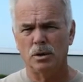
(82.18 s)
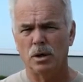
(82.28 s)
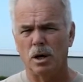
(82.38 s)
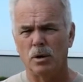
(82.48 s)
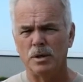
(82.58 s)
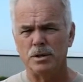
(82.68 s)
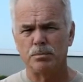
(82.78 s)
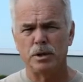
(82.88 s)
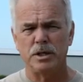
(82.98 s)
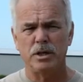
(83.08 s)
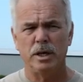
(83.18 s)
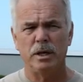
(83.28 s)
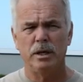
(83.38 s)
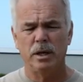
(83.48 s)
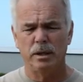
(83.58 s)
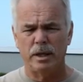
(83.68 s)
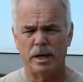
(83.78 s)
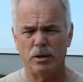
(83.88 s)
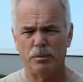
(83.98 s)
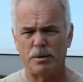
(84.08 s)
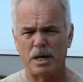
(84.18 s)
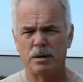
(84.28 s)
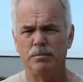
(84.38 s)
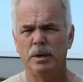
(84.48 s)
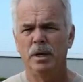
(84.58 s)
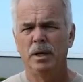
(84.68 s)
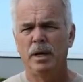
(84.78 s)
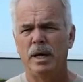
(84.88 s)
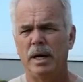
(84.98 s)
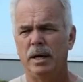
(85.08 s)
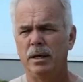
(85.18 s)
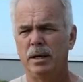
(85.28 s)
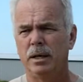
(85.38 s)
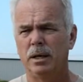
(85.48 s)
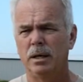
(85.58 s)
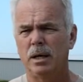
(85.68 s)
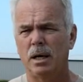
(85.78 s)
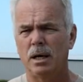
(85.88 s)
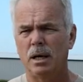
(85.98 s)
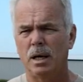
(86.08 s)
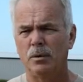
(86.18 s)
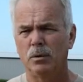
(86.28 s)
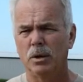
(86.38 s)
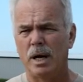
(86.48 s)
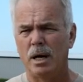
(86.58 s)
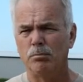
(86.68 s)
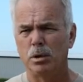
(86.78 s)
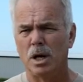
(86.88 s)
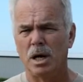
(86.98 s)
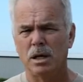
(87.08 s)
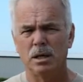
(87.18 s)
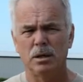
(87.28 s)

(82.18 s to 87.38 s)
always appreciated down on the bottom, and I will not block